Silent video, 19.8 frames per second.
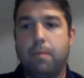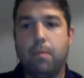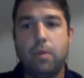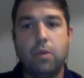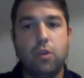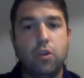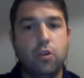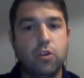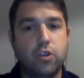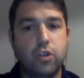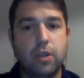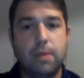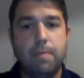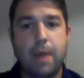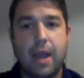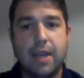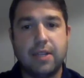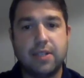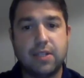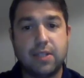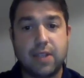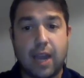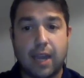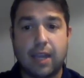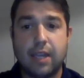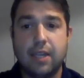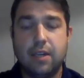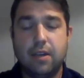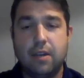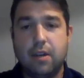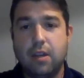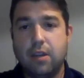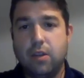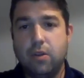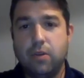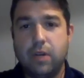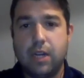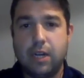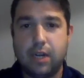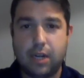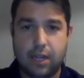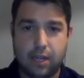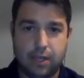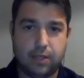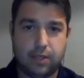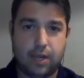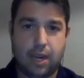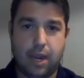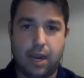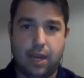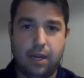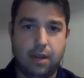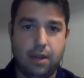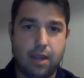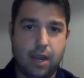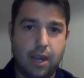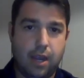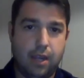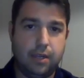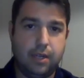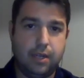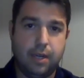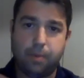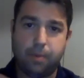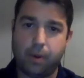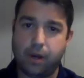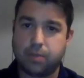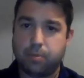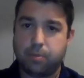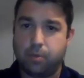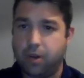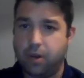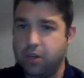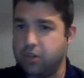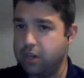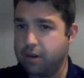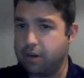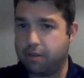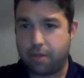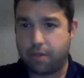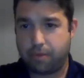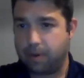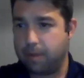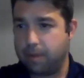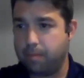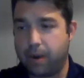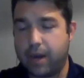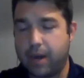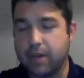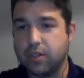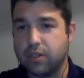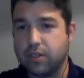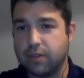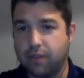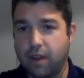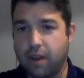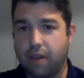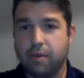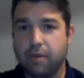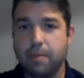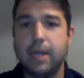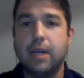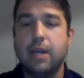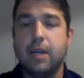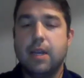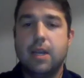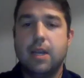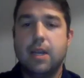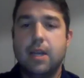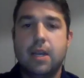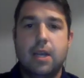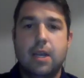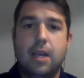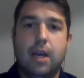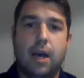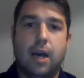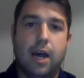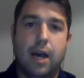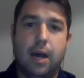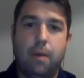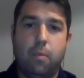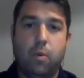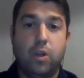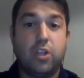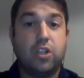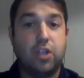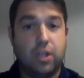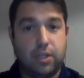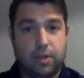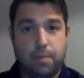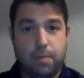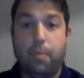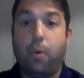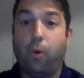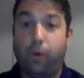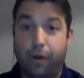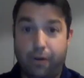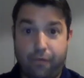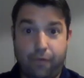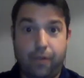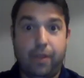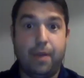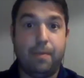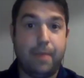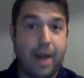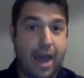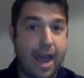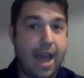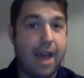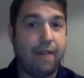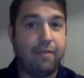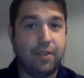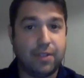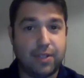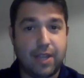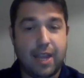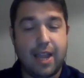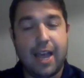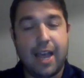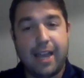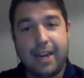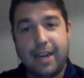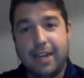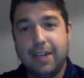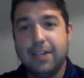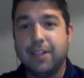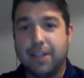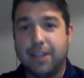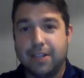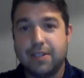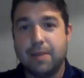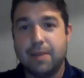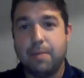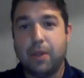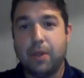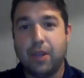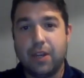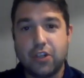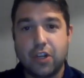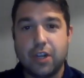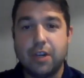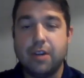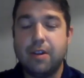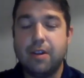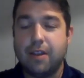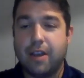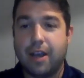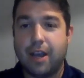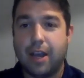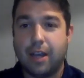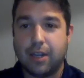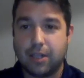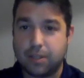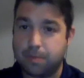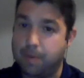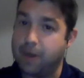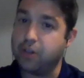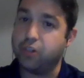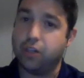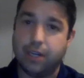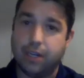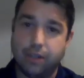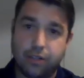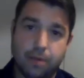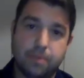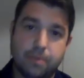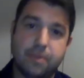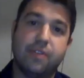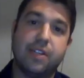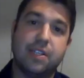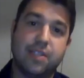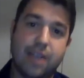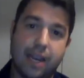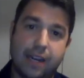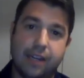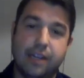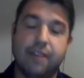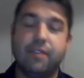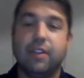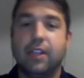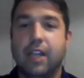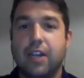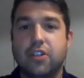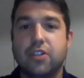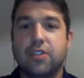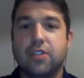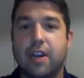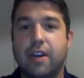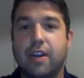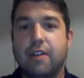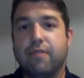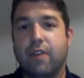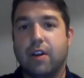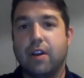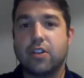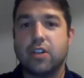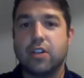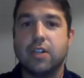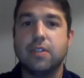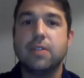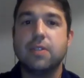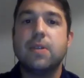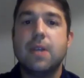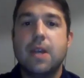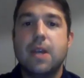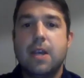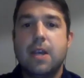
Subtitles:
Usually my second unit is a deeper exploration of the 3 branches of government, which is important for them to have as they head into the simulation, especially in terms of executive and legislative functions.